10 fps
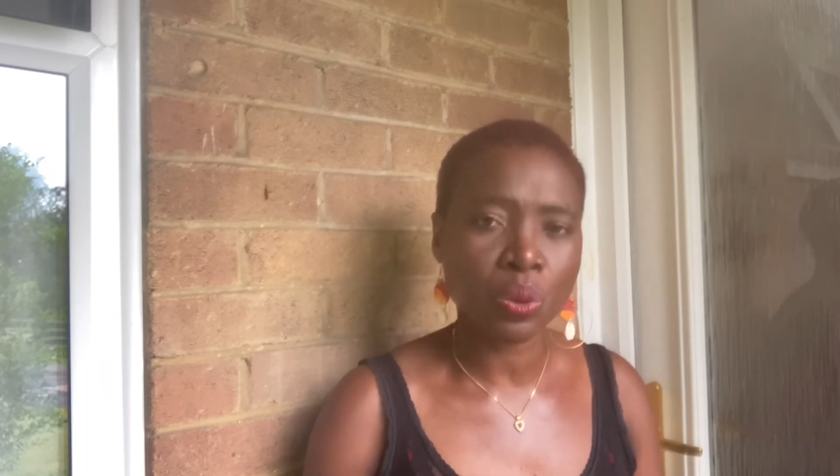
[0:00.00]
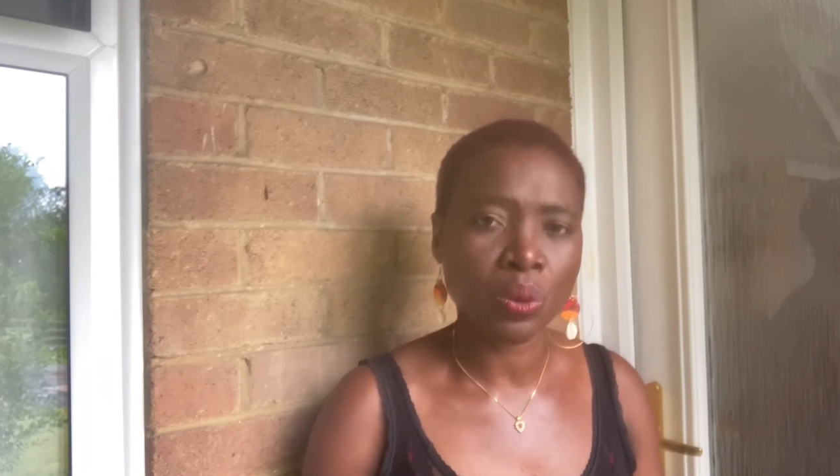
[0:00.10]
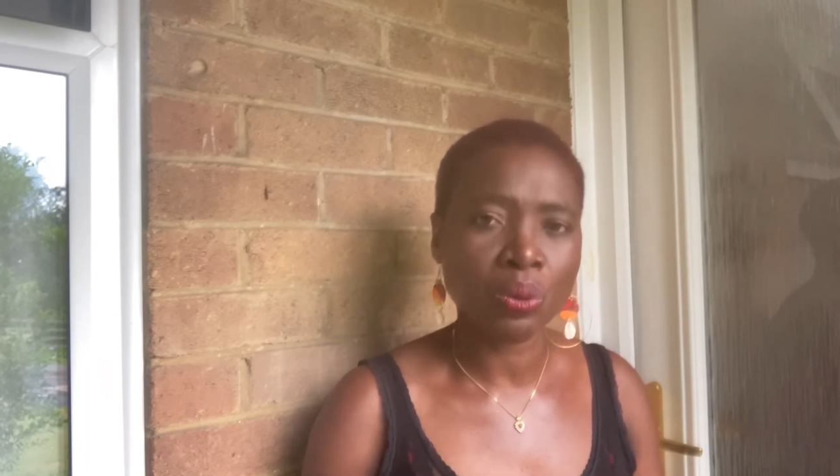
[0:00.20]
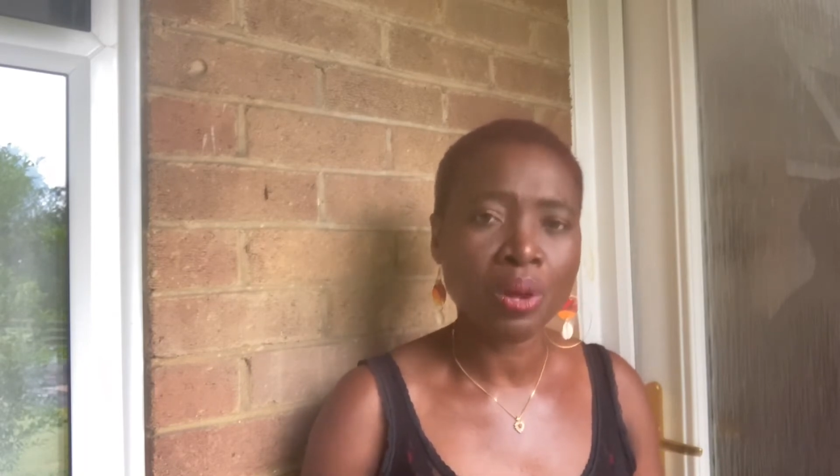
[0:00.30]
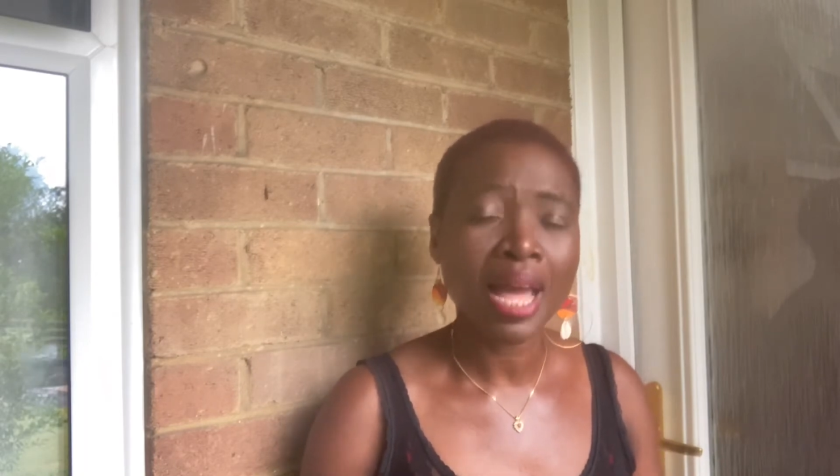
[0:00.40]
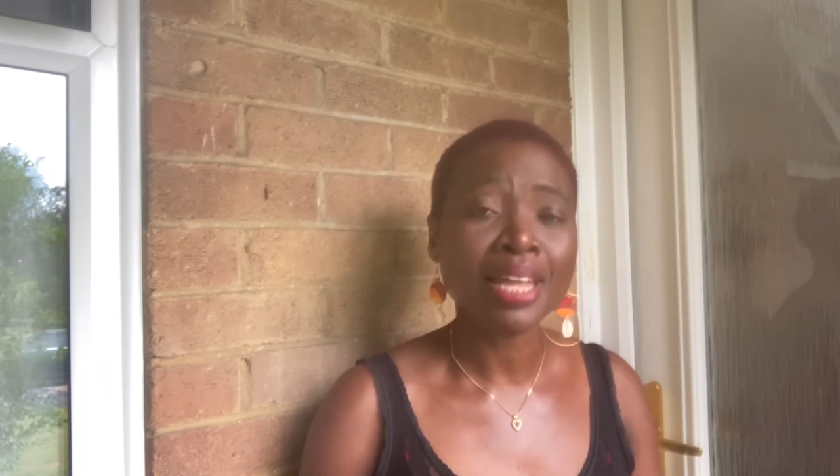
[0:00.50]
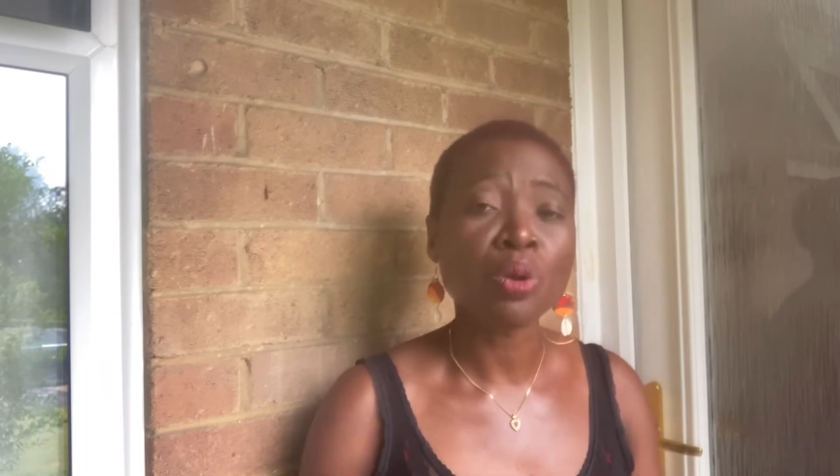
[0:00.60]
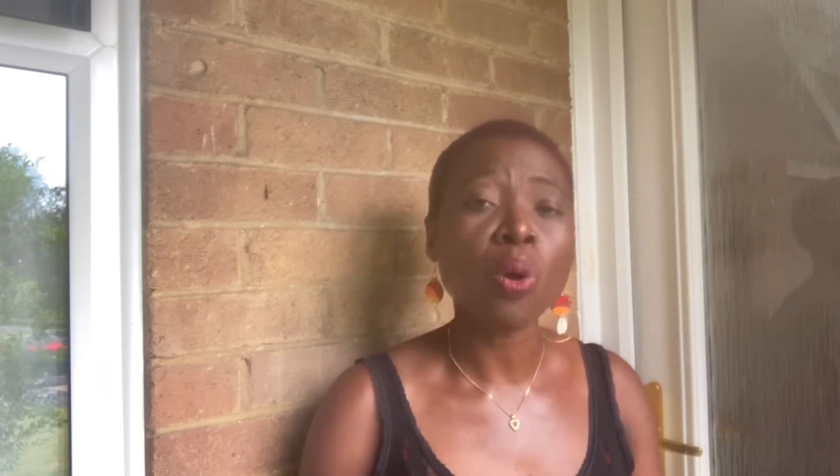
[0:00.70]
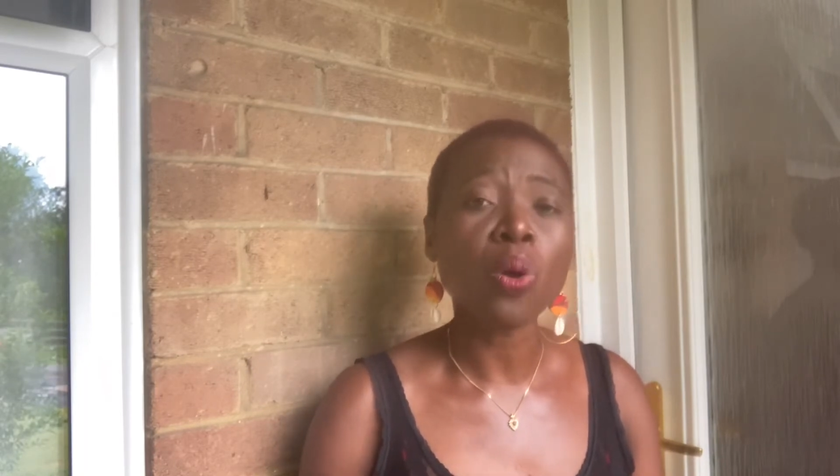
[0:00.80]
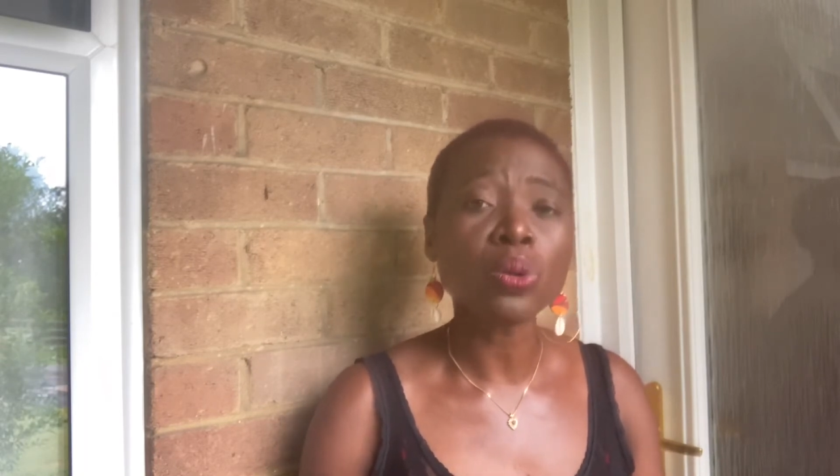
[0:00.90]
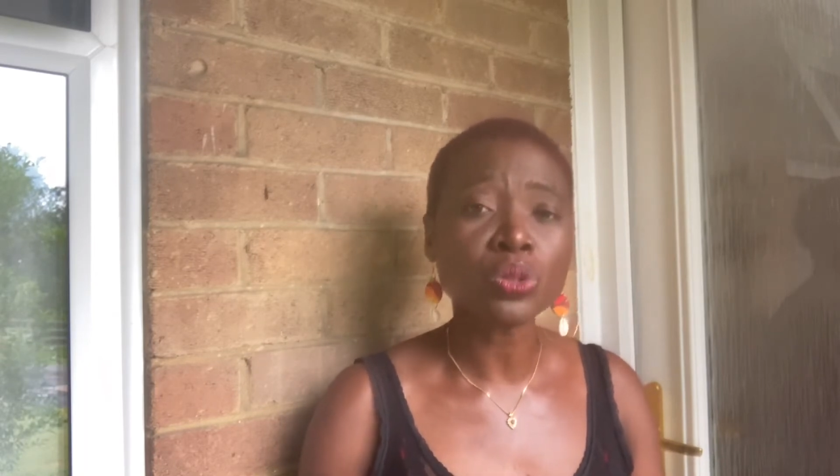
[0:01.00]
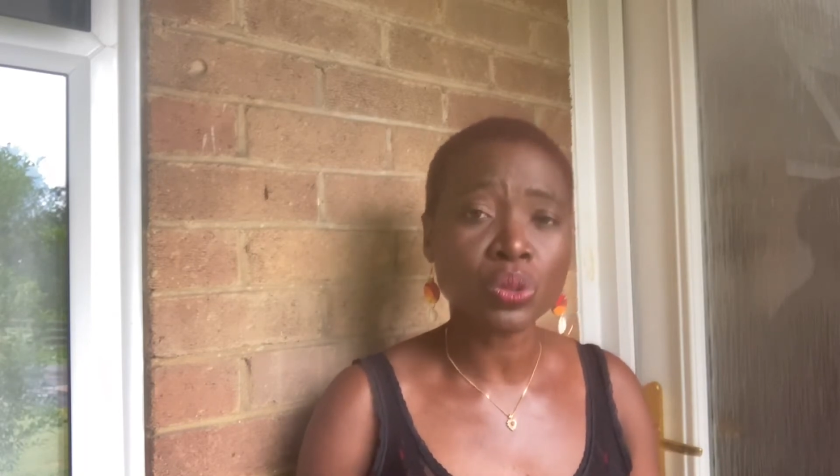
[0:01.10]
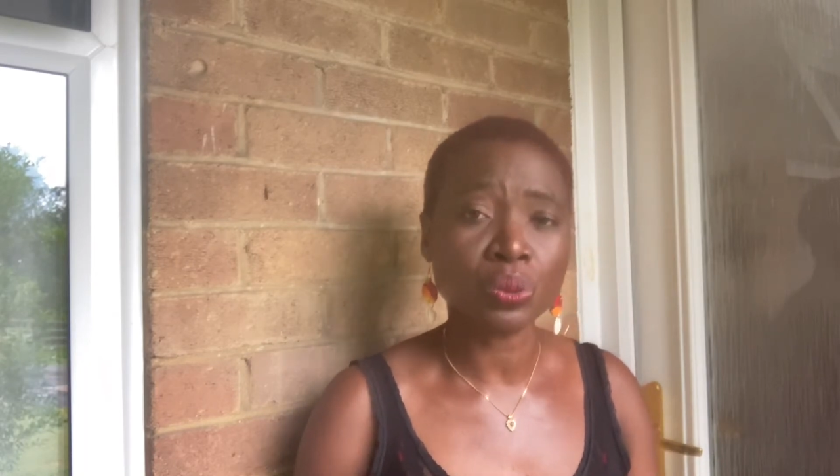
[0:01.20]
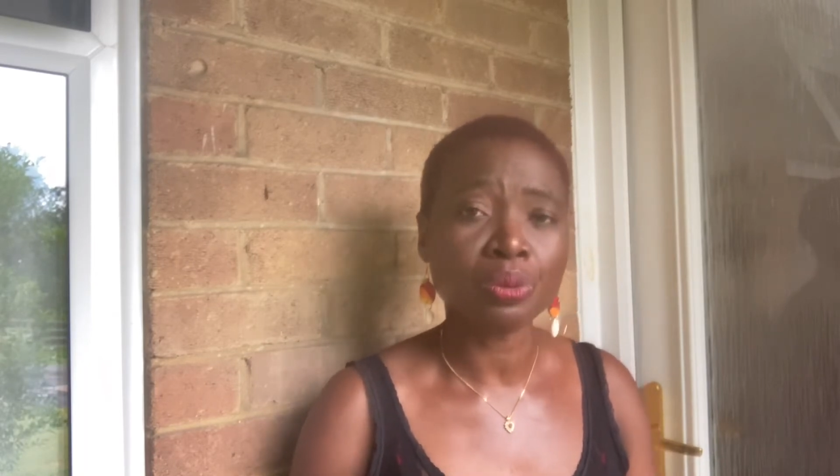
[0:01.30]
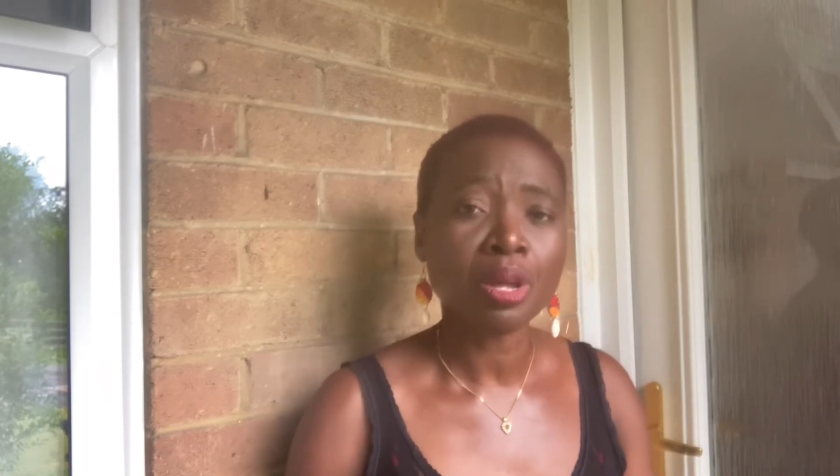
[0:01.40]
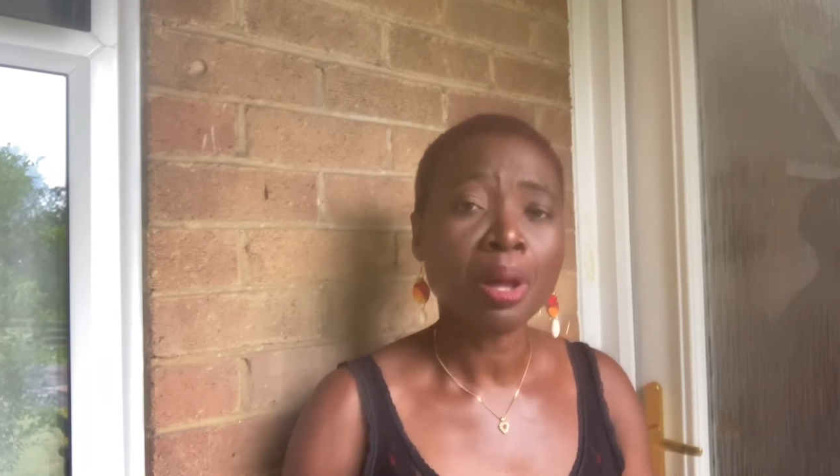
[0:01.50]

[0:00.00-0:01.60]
home and also